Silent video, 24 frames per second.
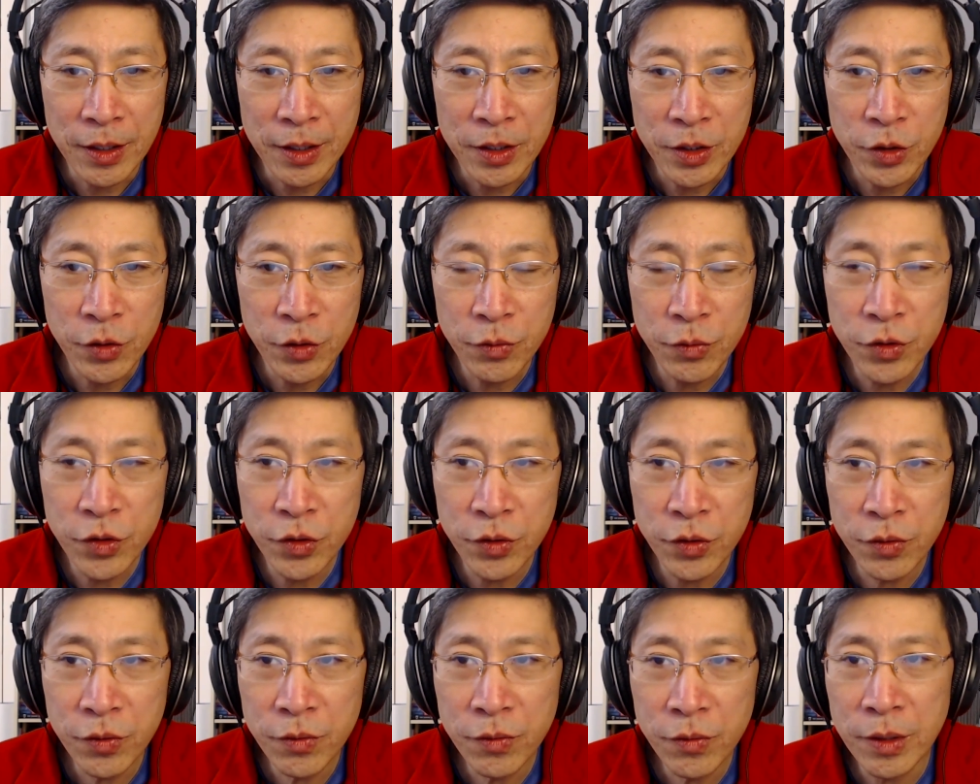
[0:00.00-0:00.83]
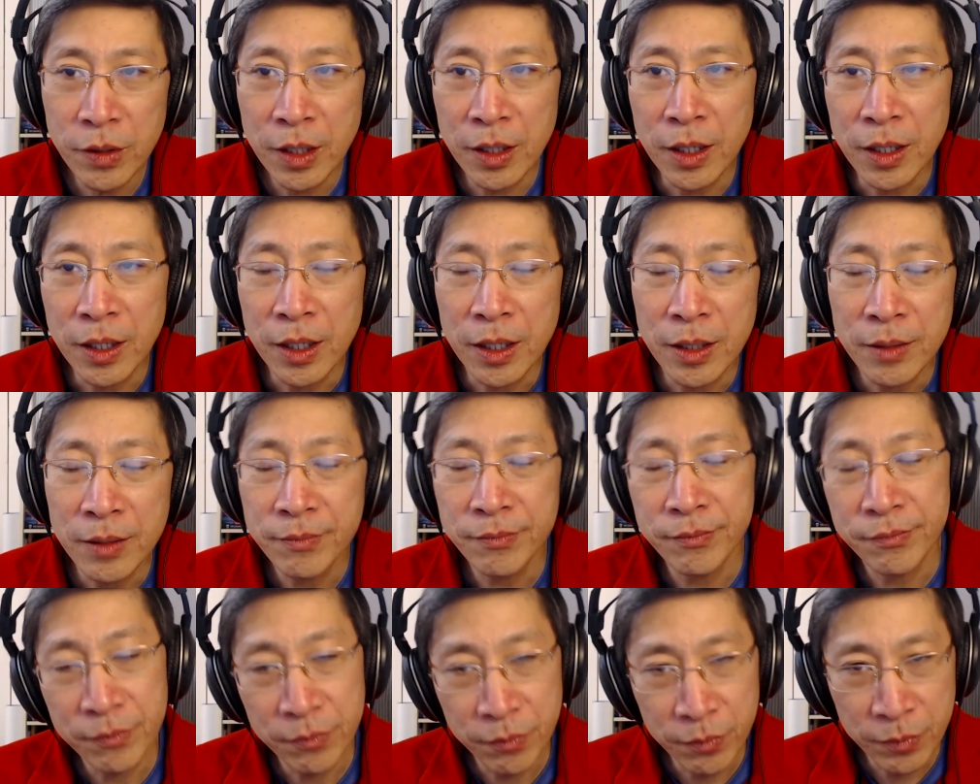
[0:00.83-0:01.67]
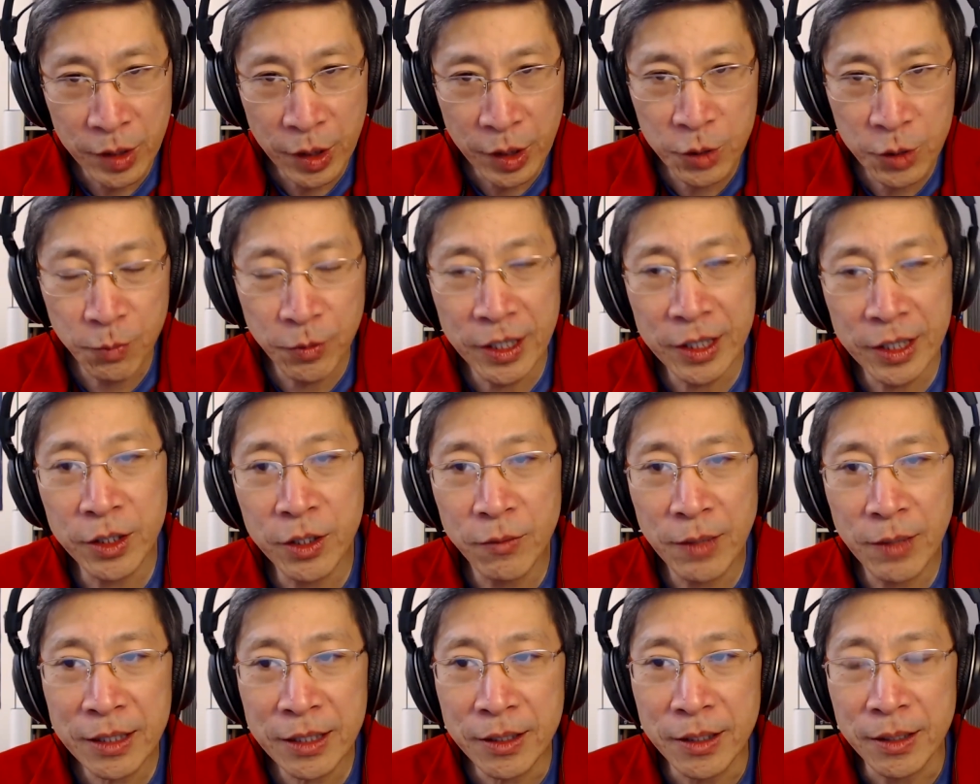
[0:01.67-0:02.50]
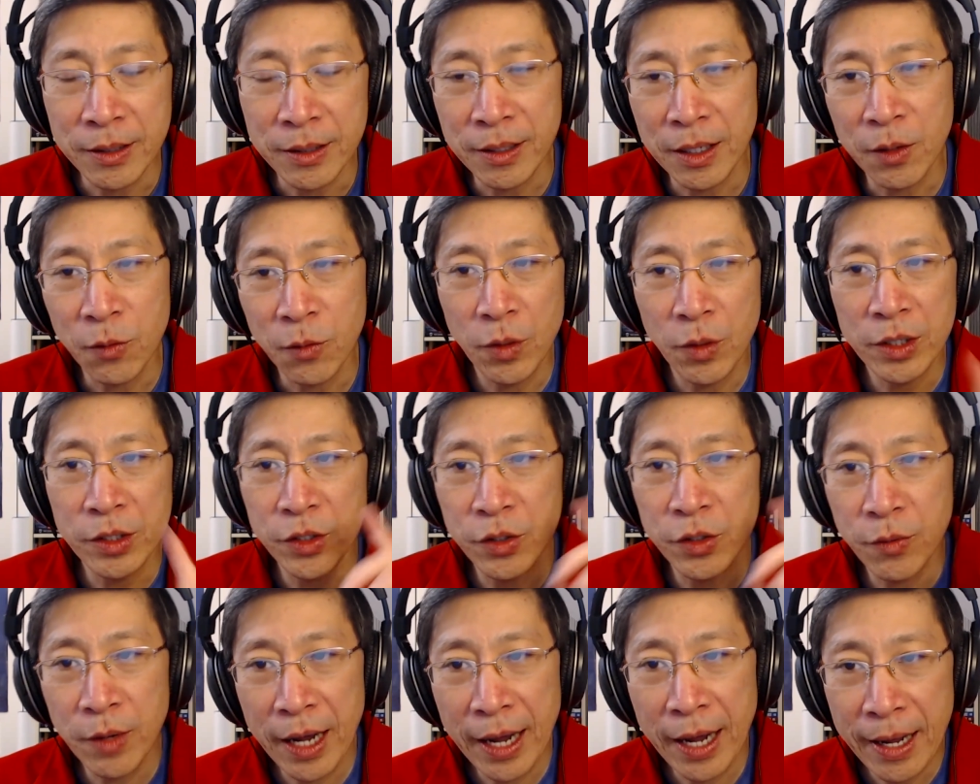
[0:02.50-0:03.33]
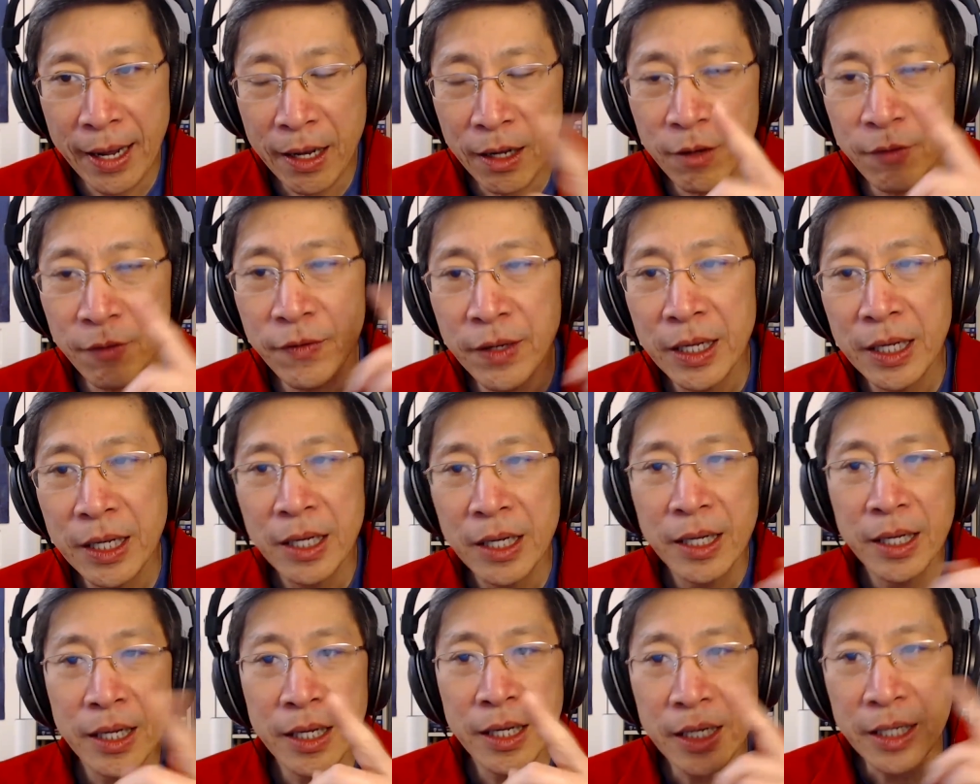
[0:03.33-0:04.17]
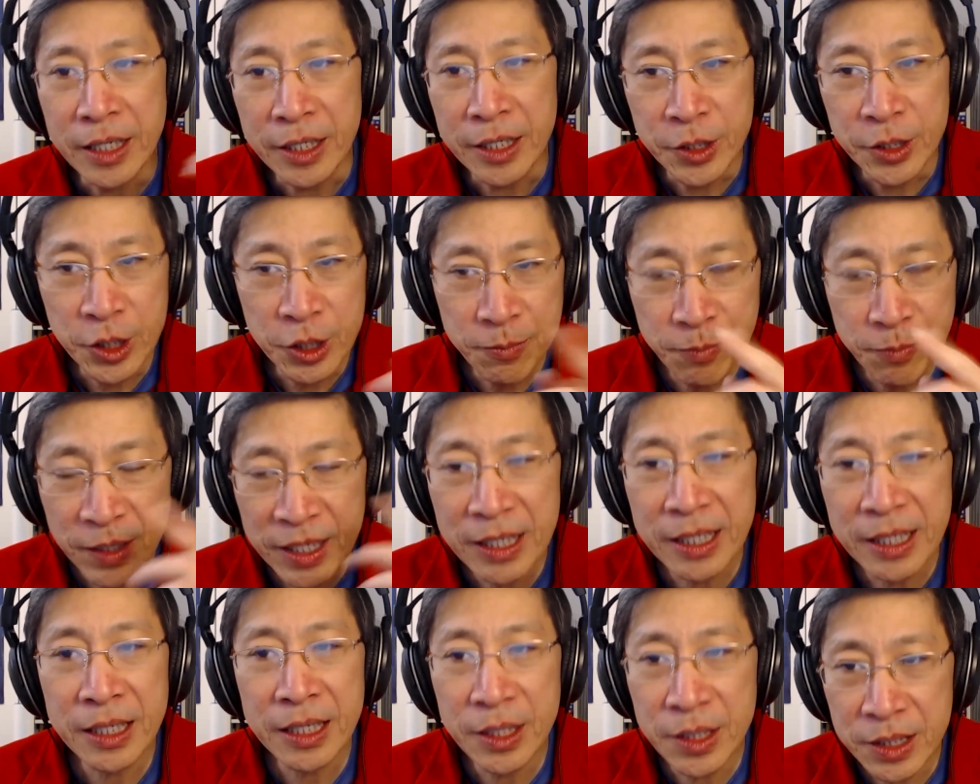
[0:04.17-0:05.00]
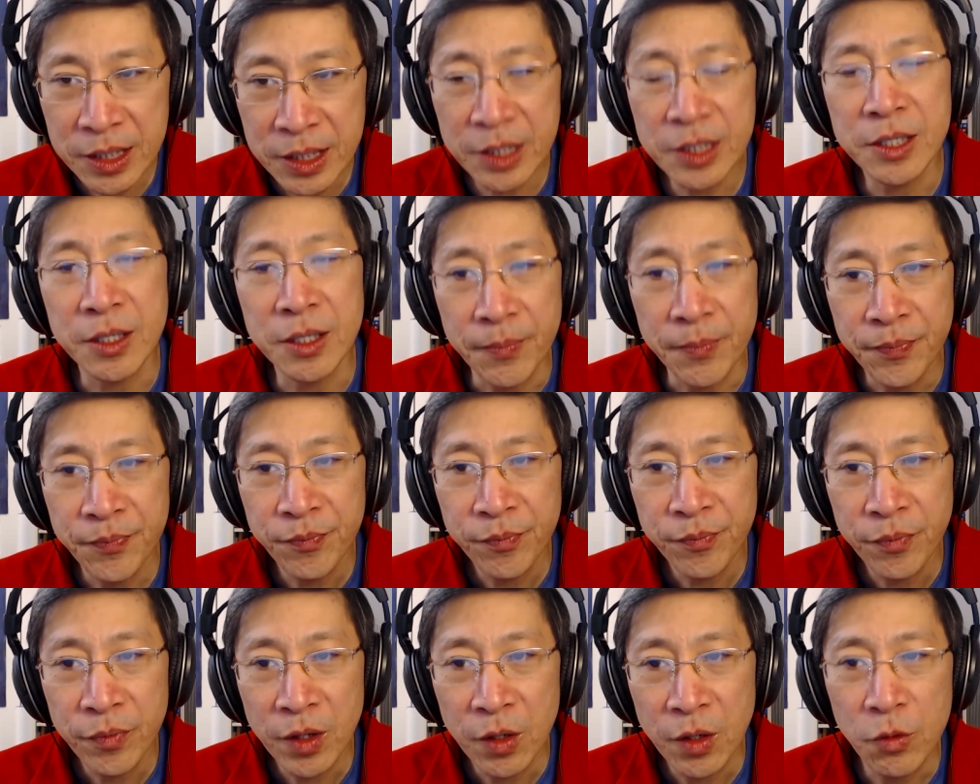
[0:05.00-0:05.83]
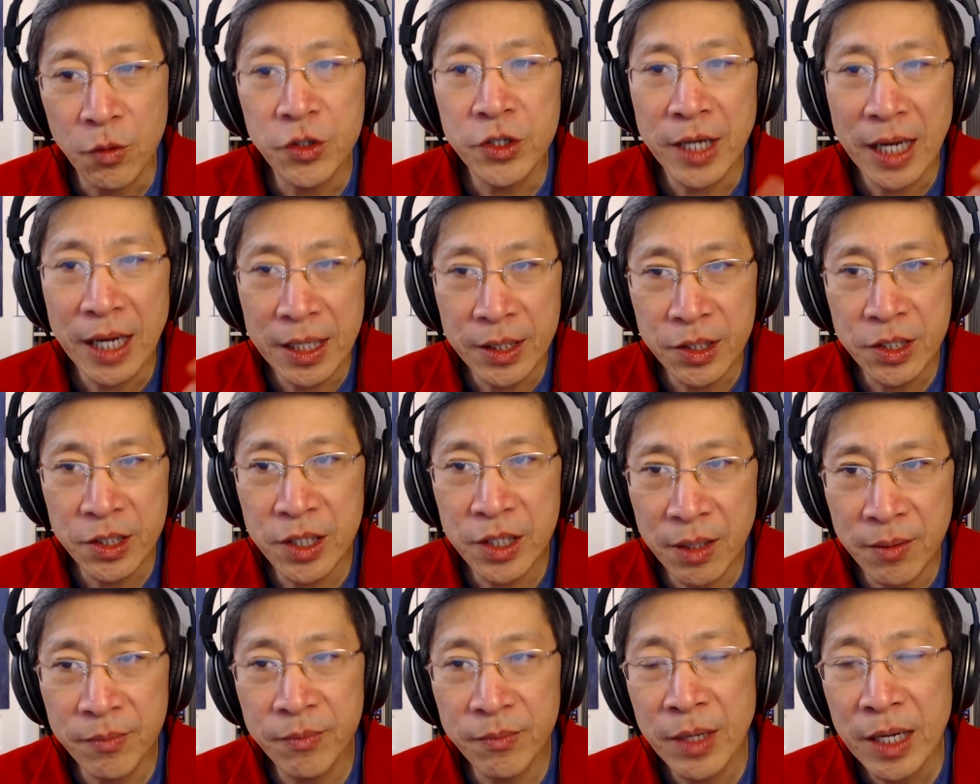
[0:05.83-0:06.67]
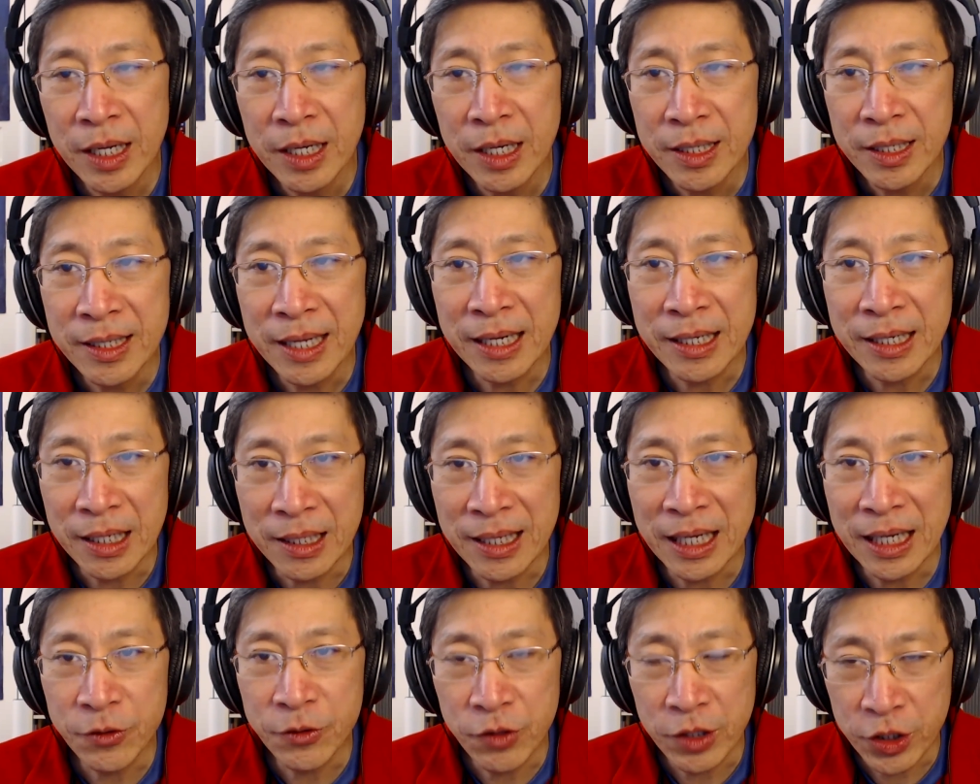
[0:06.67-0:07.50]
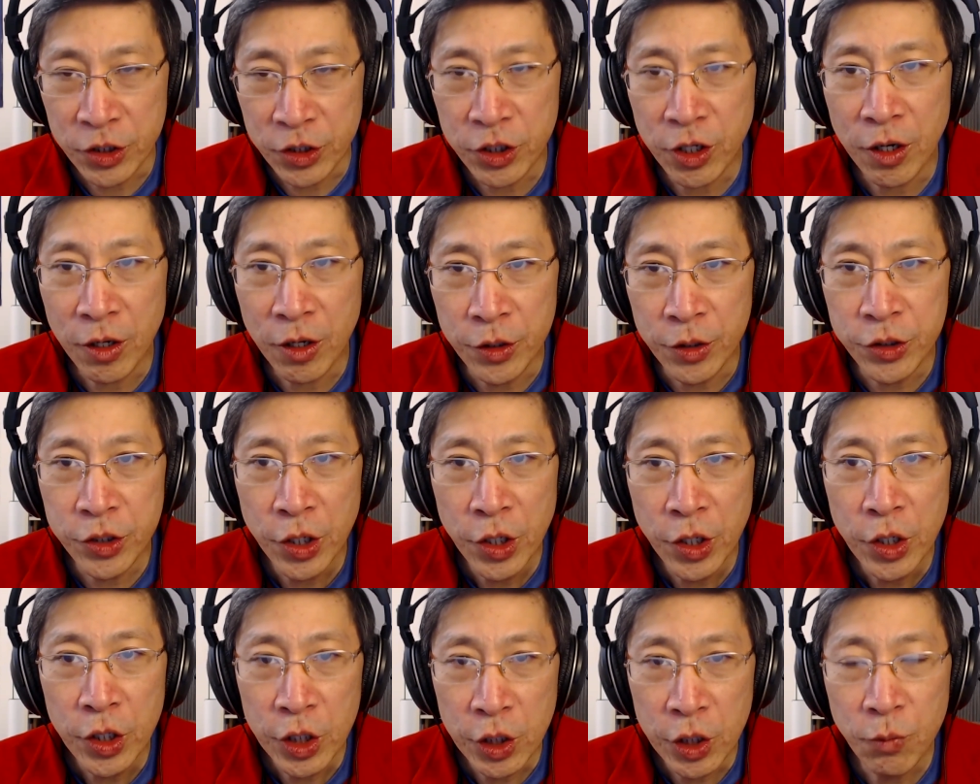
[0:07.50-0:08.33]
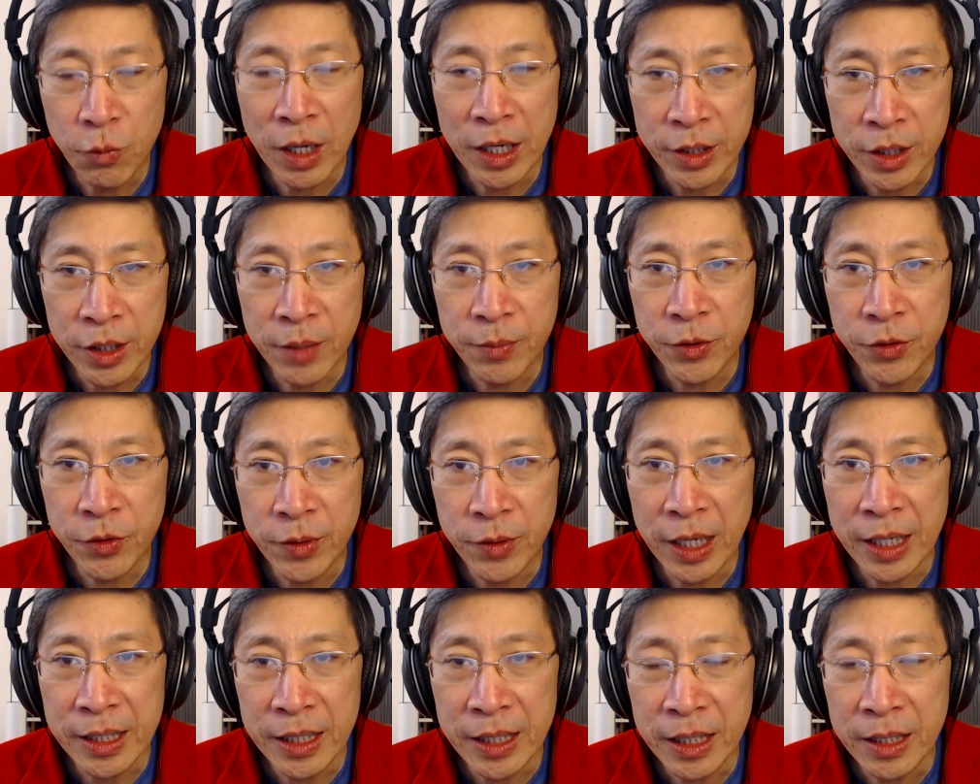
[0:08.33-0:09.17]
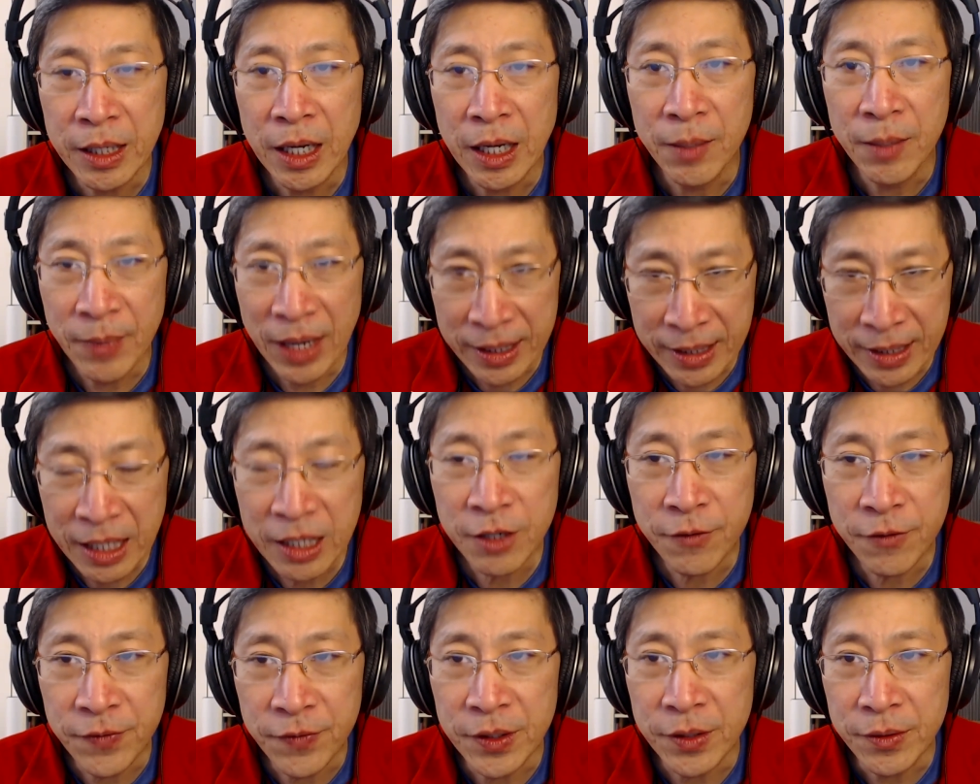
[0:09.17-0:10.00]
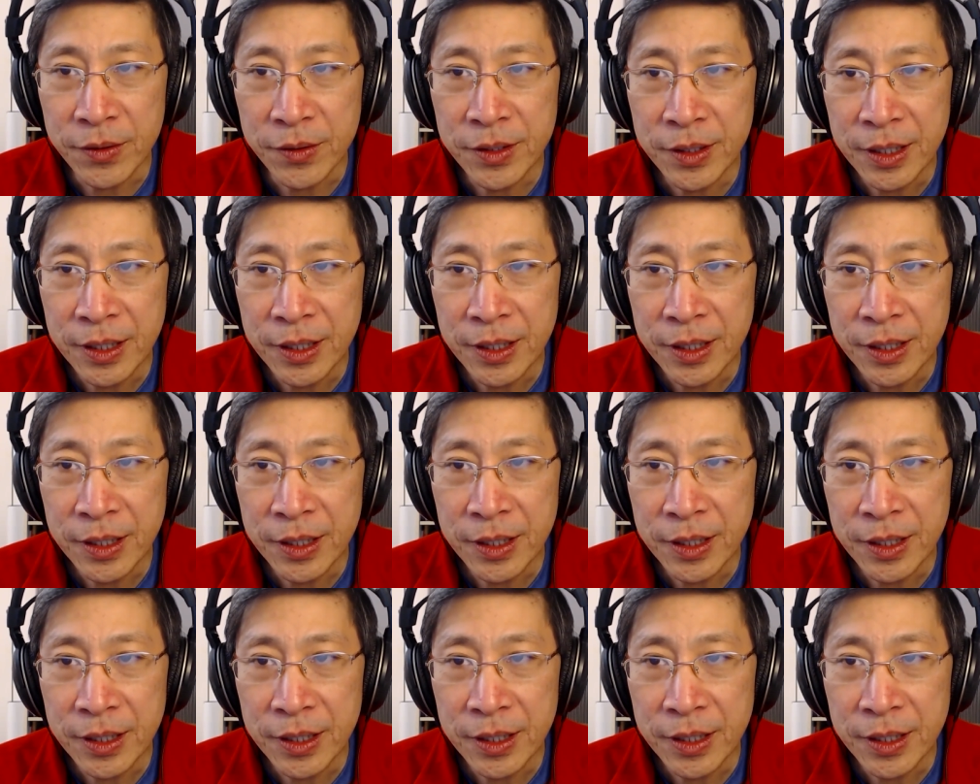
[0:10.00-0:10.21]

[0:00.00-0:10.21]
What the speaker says: You do explain correctly that when you have a spinning system, which has some net electric charge, you wind up creating a magnetic field.